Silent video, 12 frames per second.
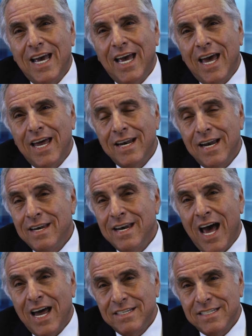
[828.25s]
and
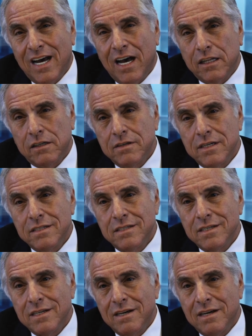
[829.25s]
not tolerant